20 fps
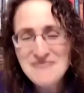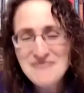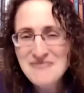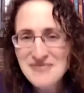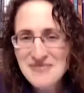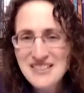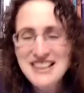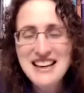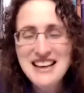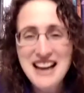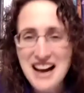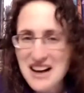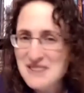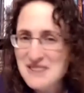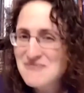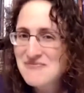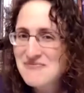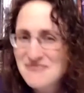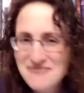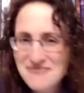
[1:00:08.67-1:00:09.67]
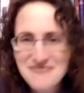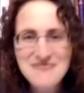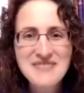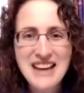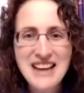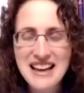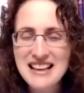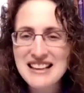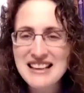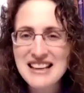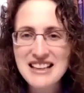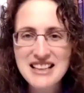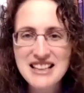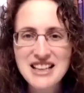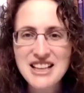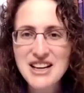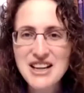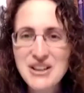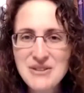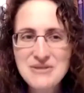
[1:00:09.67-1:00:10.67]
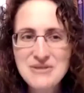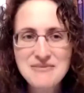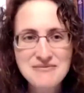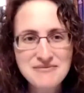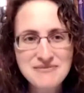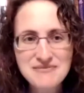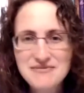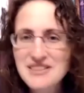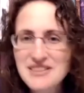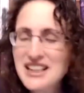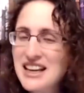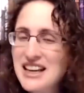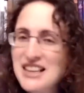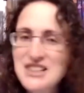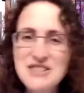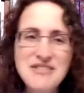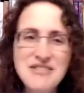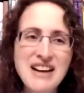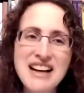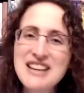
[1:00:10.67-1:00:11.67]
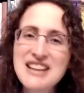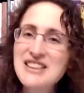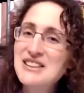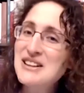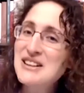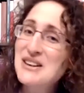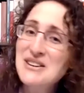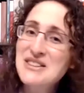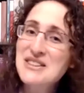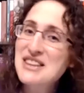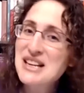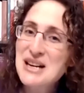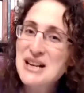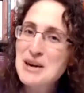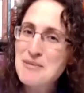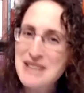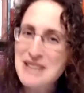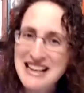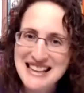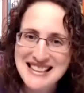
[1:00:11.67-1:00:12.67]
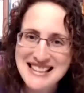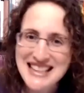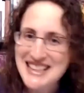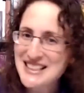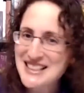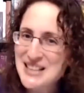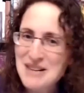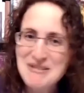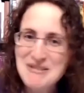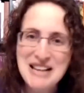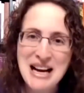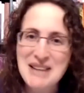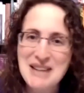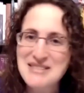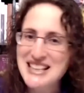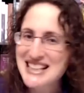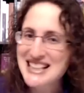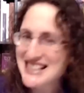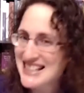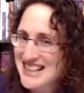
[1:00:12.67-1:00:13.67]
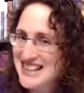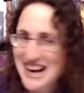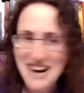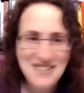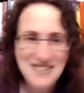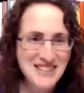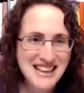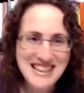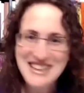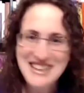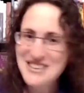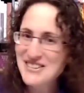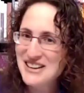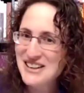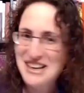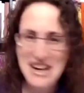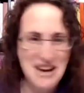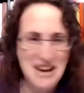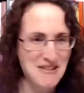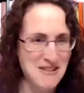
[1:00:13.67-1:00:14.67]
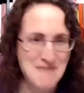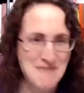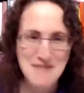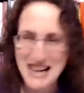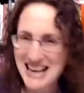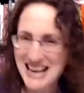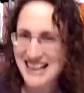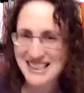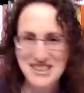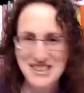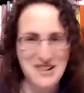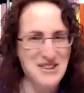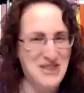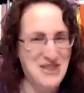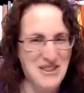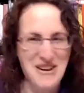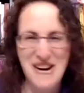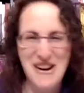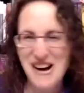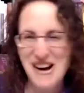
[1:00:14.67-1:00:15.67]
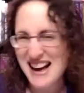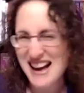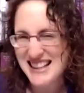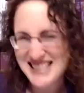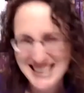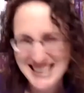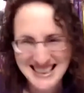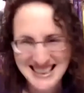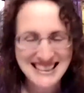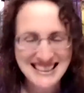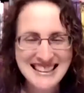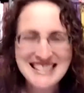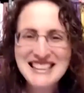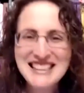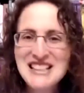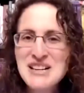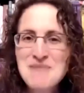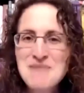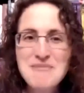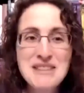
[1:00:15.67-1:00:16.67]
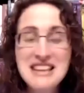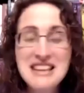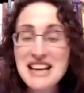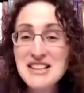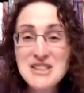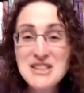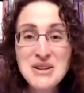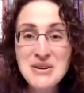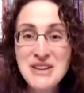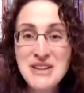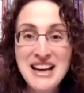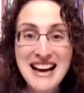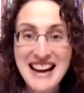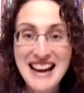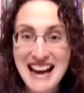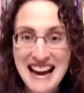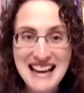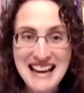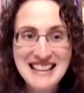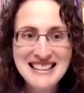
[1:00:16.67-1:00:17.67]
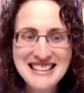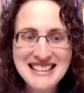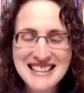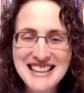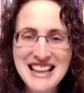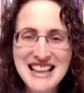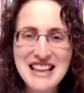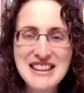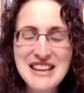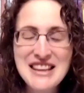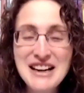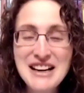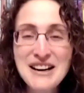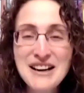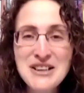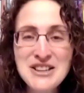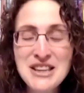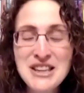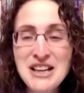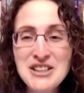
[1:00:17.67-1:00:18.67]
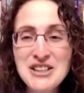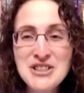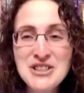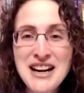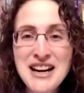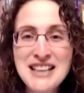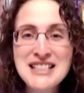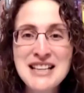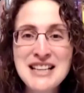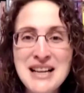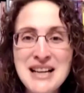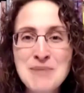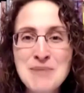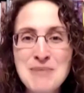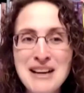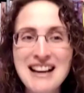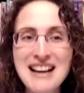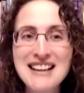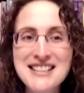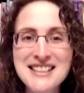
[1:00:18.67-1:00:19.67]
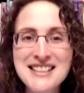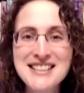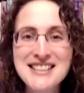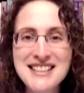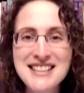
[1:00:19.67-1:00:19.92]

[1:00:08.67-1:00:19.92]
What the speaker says: Yeah. And, you know, kids find their own therapies, and sometimes it's not what you would have picked or thought, but that's okay. They're trying to help us.